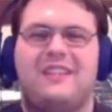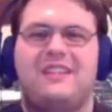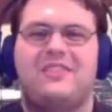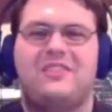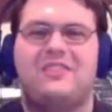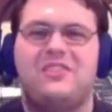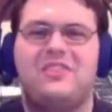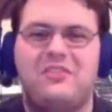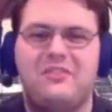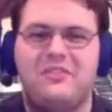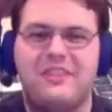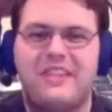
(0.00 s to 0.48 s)

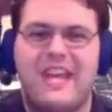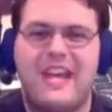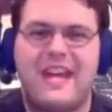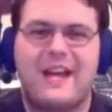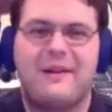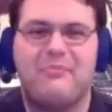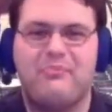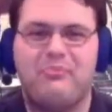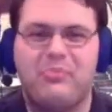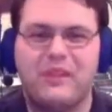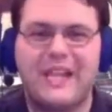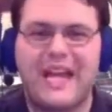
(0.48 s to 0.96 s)
so
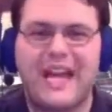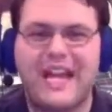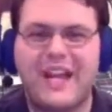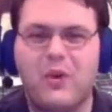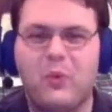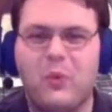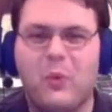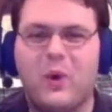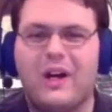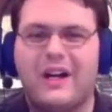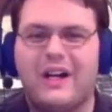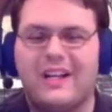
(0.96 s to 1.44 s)
yeah, Black
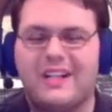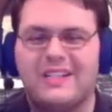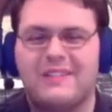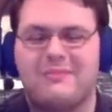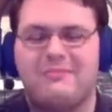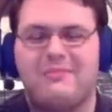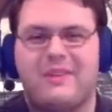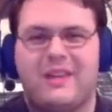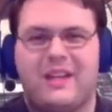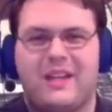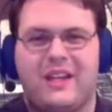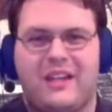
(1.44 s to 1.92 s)
Waz
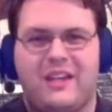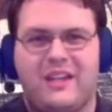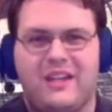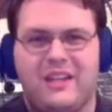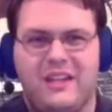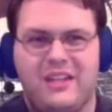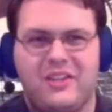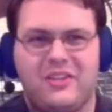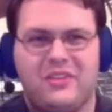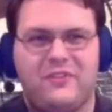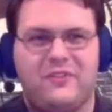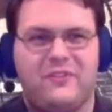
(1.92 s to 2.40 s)

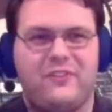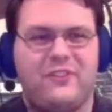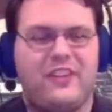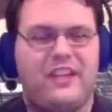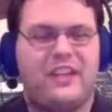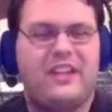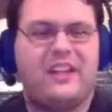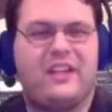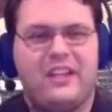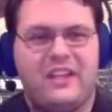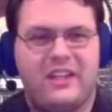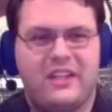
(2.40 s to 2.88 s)

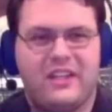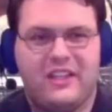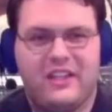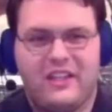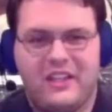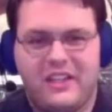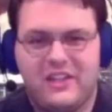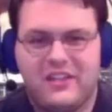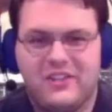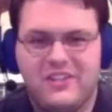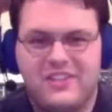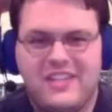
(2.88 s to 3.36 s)

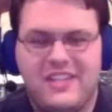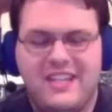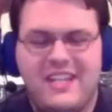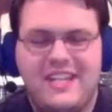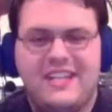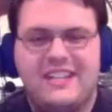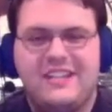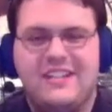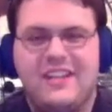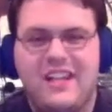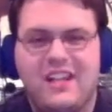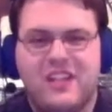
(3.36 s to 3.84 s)

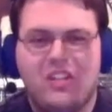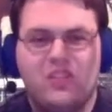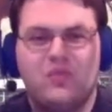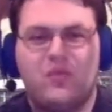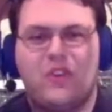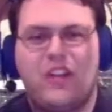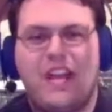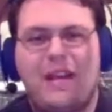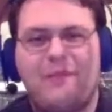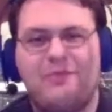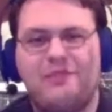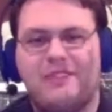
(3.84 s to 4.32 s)
intercedes,
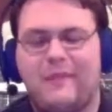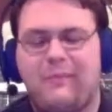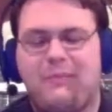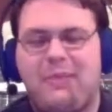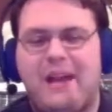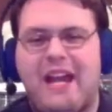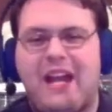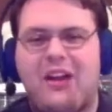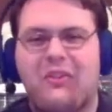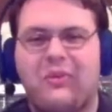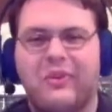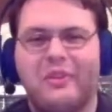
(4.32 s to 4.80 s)
grabs the
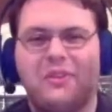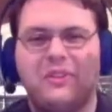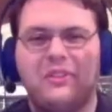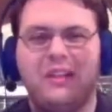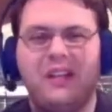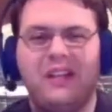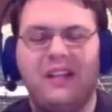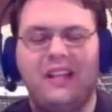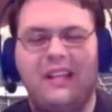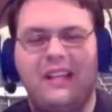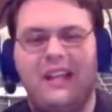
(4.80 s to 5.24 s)
power,